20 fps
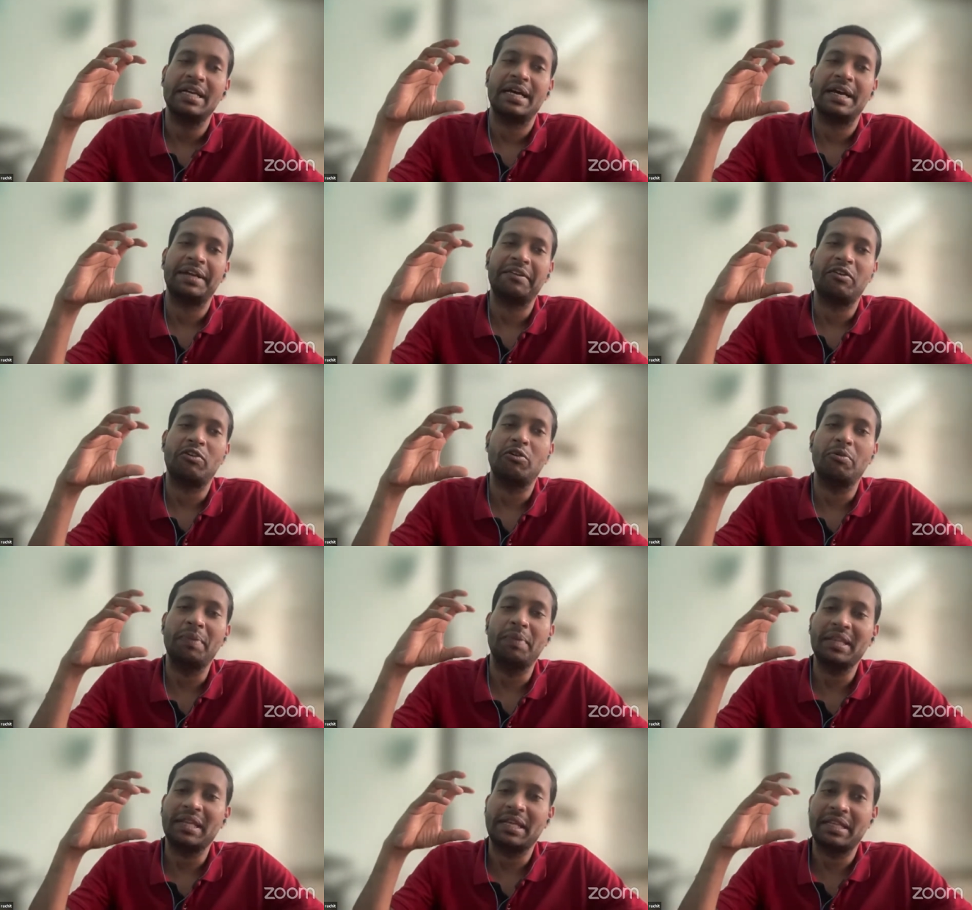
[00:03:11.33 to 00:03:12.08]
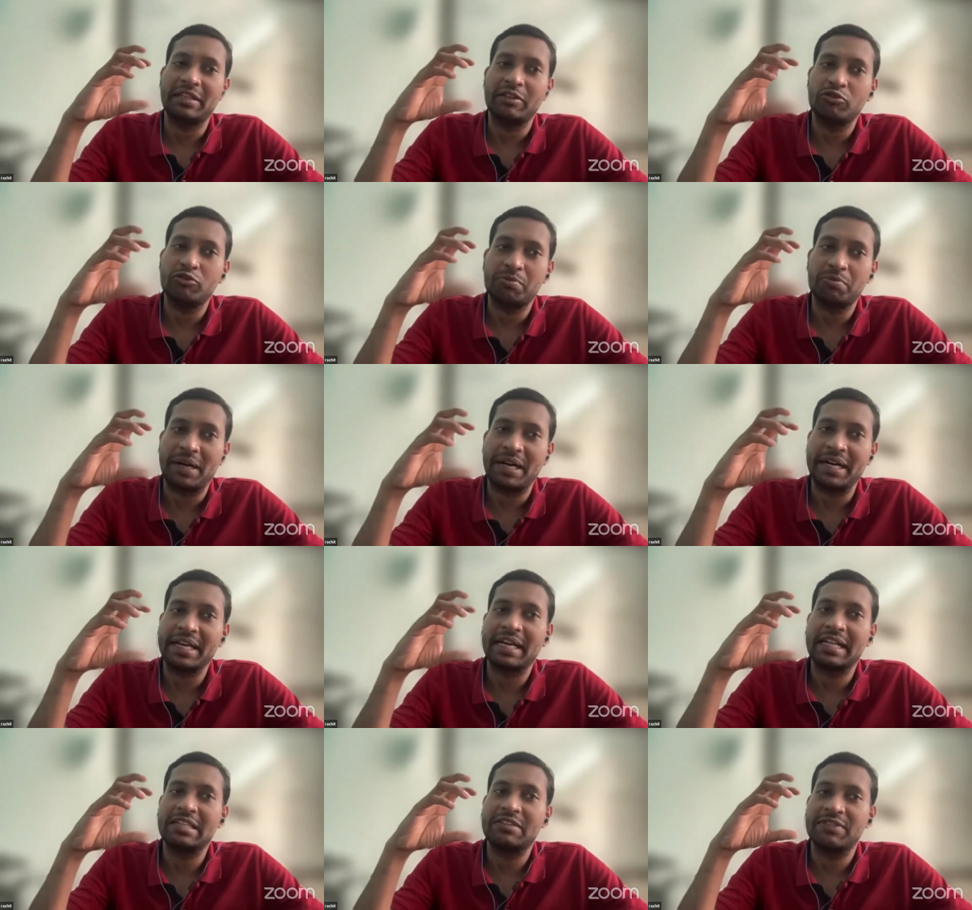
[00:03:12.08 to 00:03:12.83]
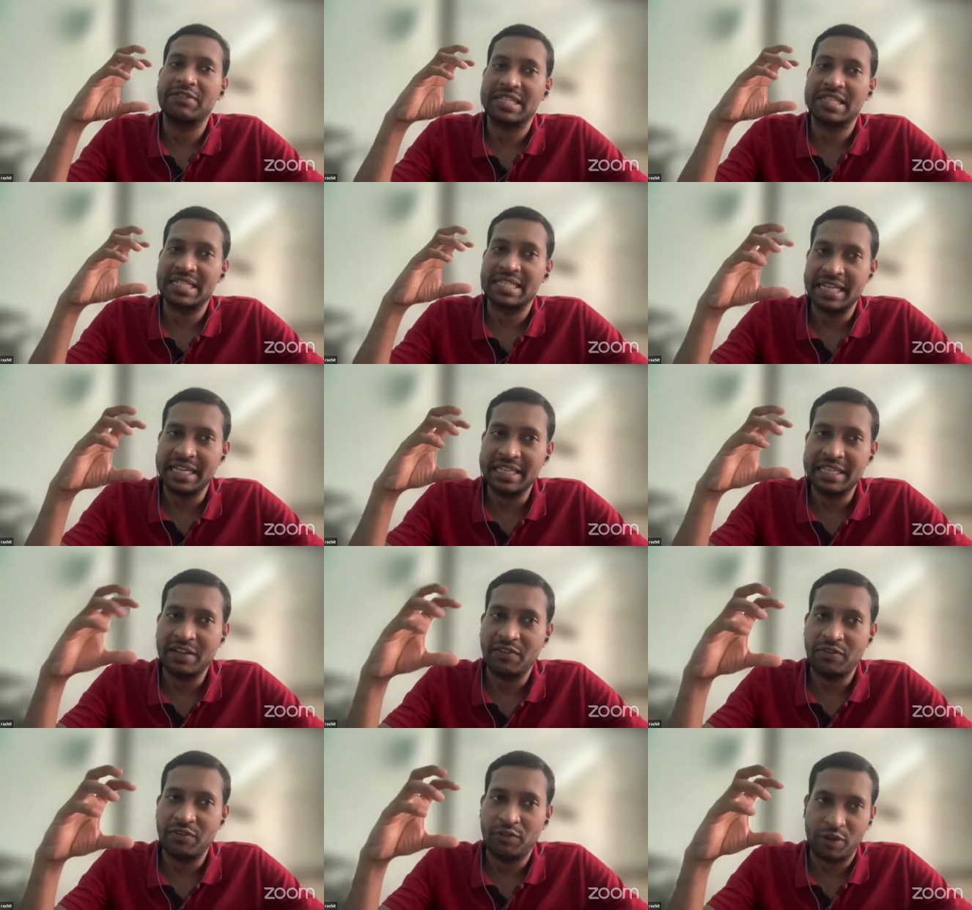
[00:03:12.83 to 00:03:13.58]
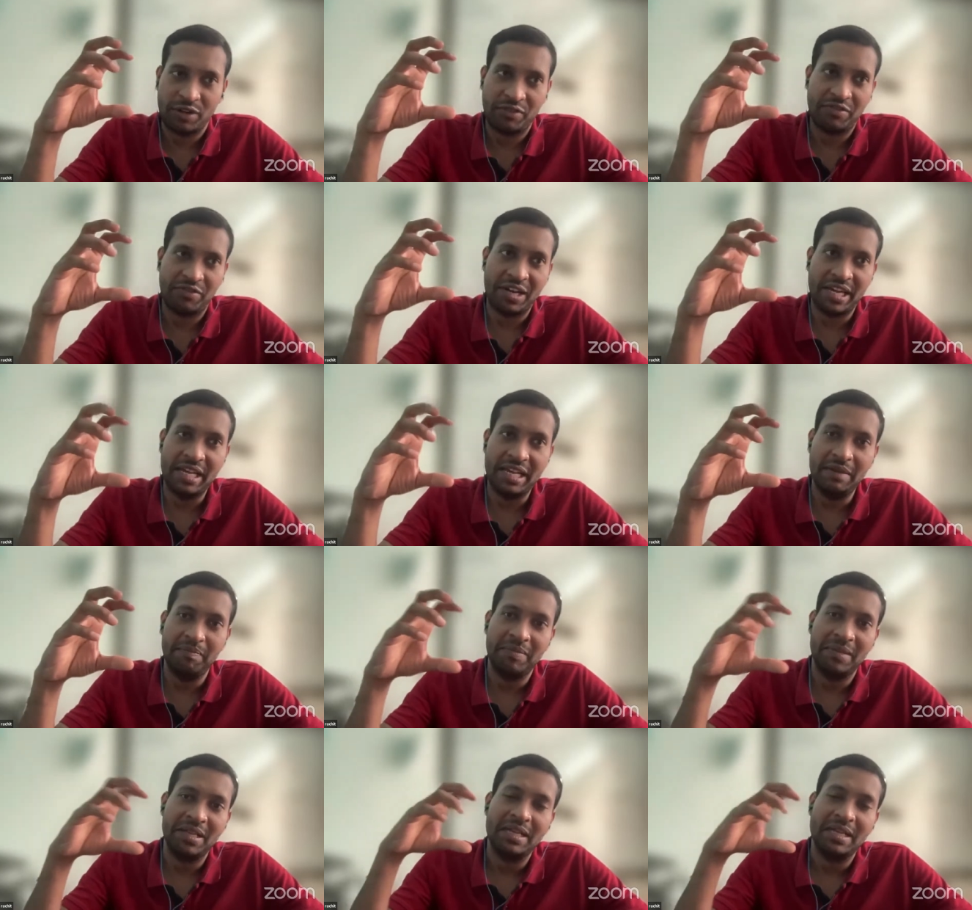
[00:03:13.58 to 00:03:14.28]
and you're hoping that those particles will stay there for a while.